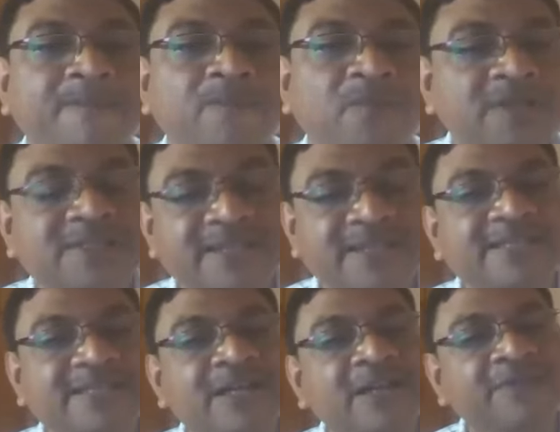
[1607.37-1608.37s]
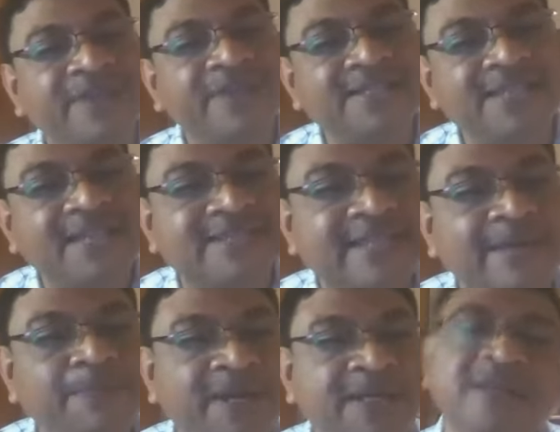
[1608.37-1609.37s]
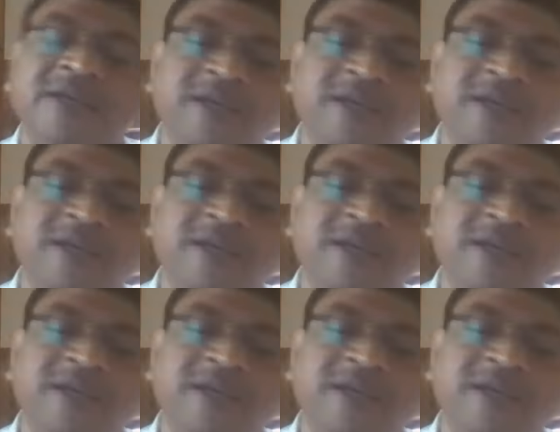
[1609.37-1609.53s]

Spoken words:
What is the reason of raising a subplatysmal?